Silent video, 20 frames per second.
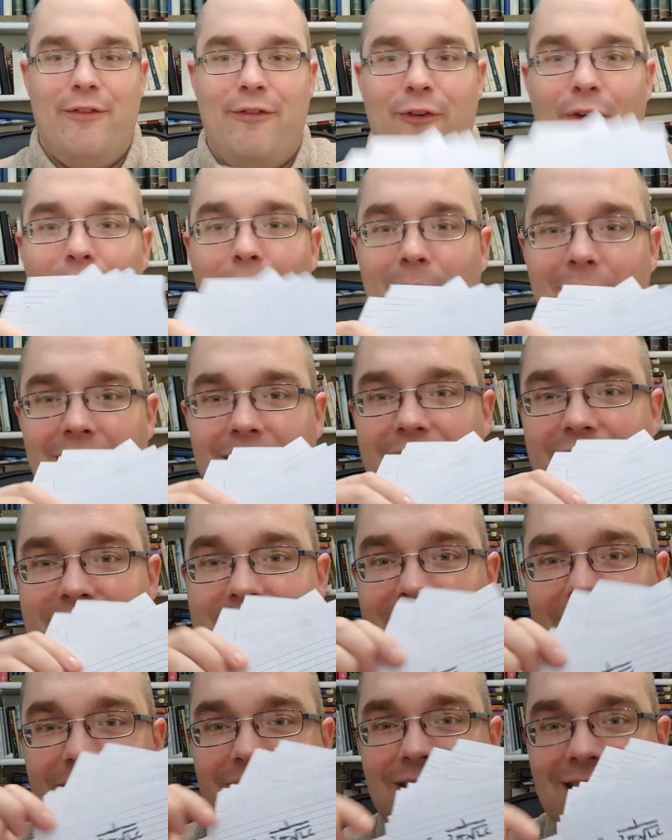
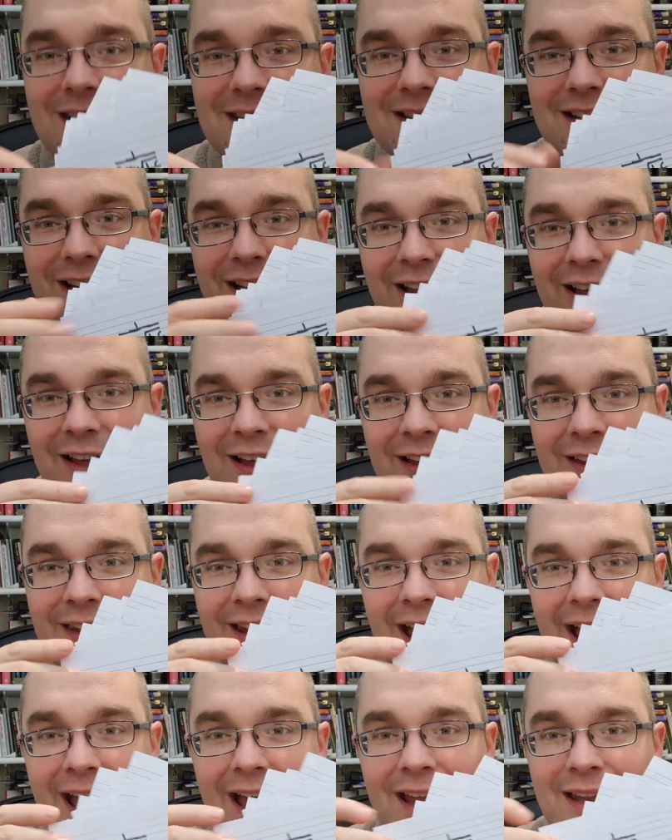formulas that you need to
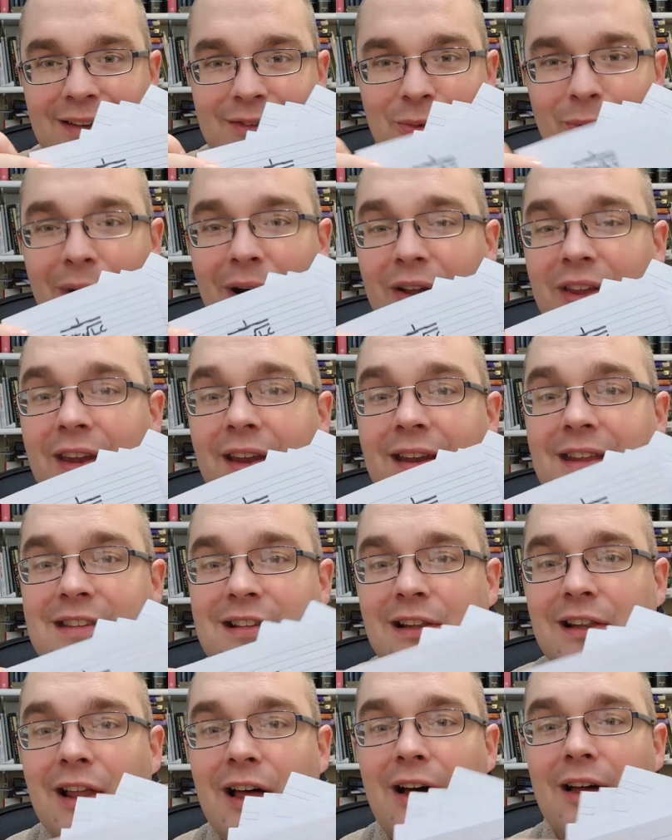learn and well you don't need
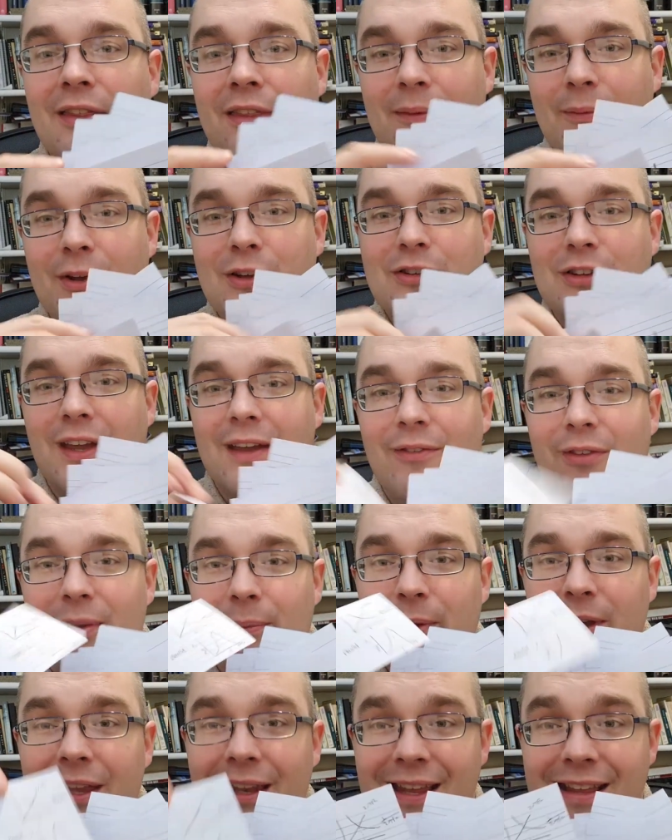to learn them because you're given
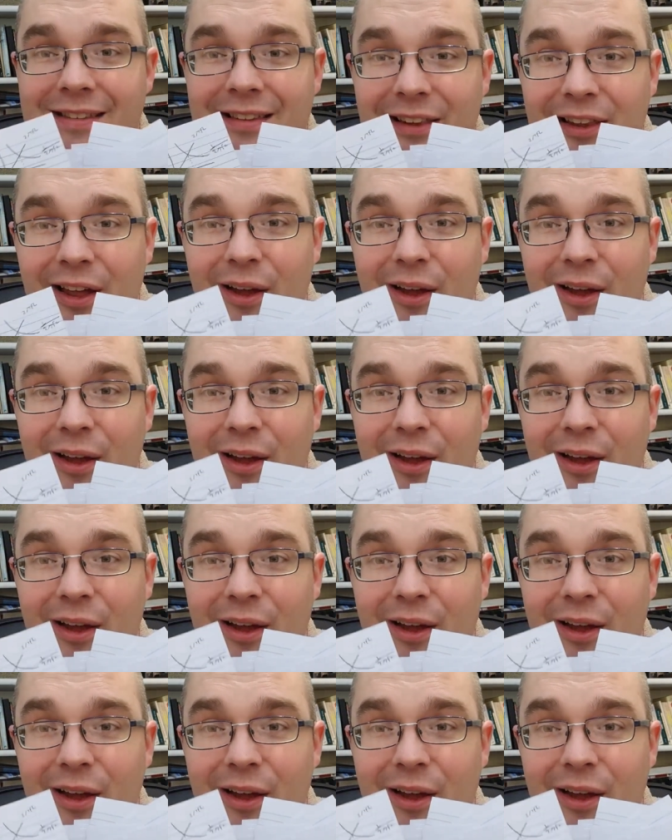them but you need to